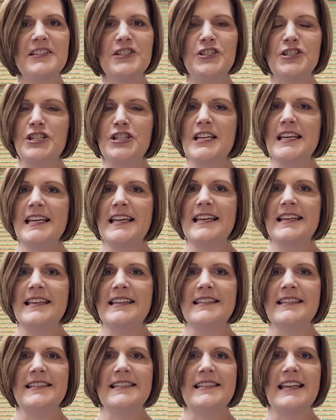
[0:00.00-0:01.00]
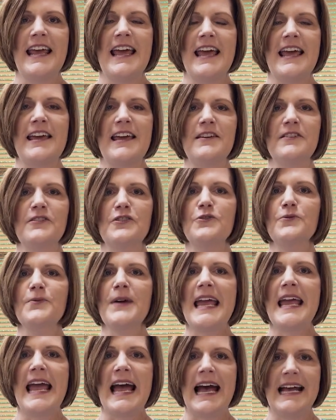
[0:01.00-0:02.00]
She is a
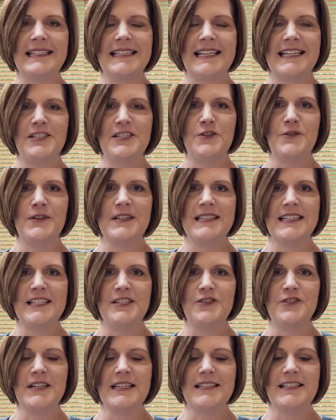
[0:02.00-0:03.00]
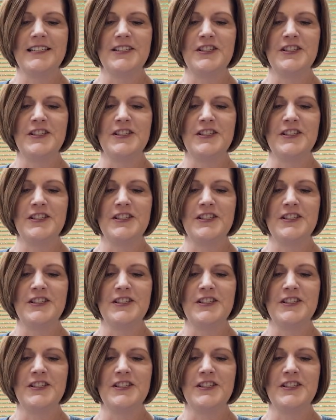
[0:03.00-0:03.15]
great asset to our district.